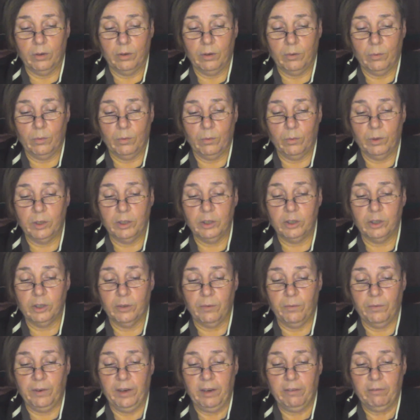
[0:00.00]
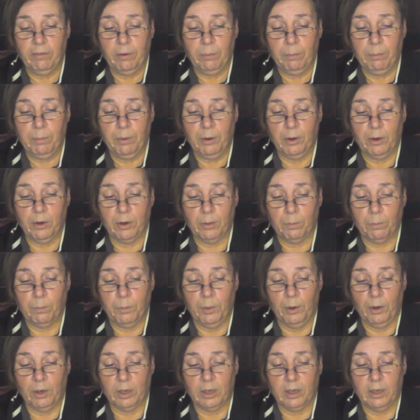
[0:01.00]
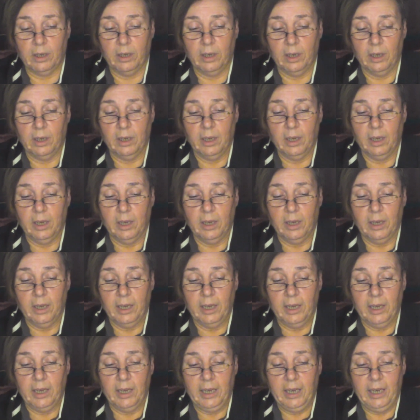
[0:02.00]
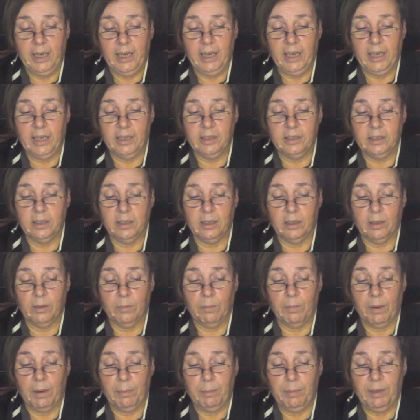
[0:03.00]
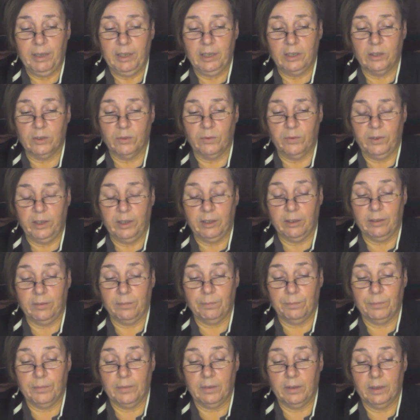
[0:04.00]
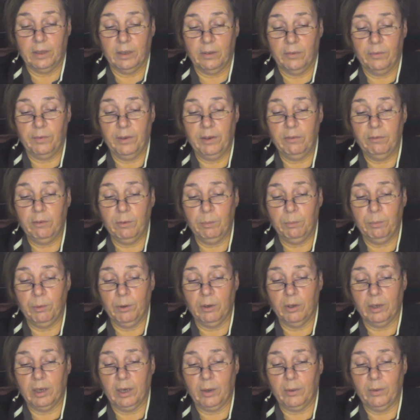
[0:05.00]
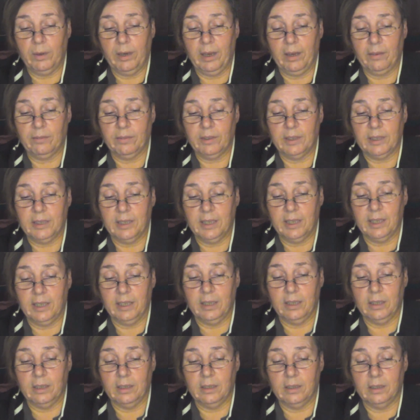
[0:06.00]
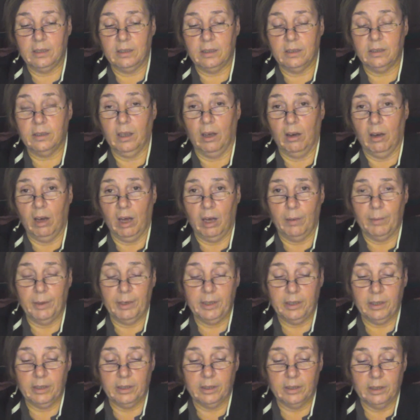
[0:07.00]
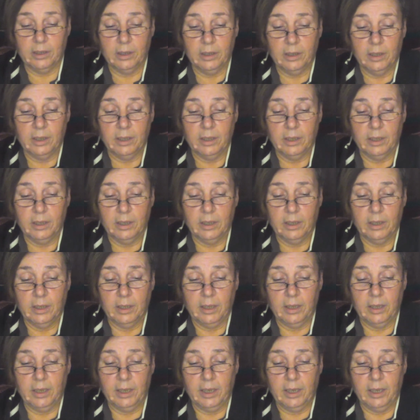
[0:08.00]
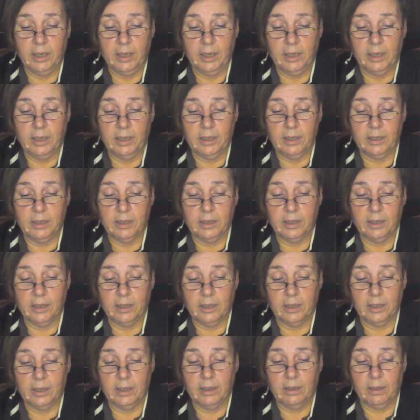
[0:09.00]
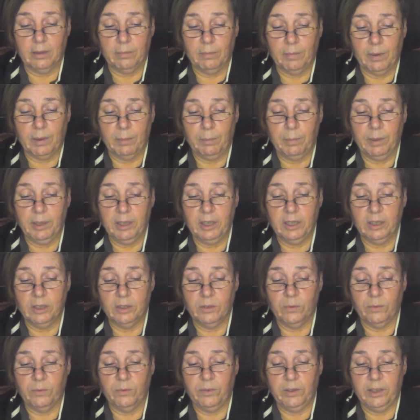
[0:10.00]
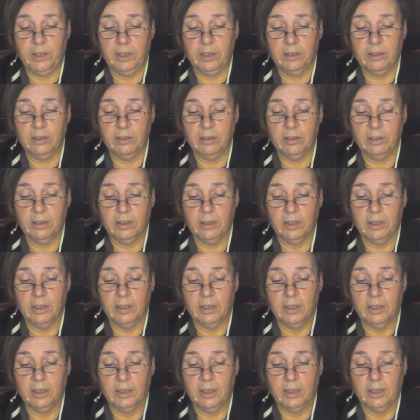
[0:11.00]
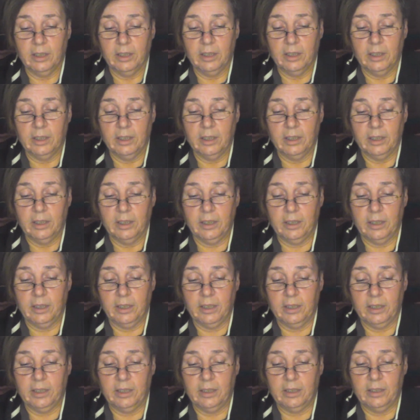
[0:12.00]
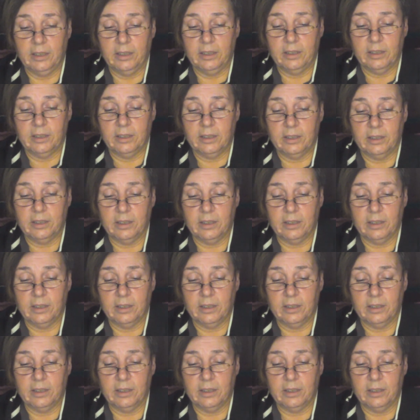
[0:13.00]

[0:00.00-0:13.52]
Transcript: What is your favorite book? And my biggest fear. My favorite book, I would have to say, is The Hobbit. And my biggest fear is,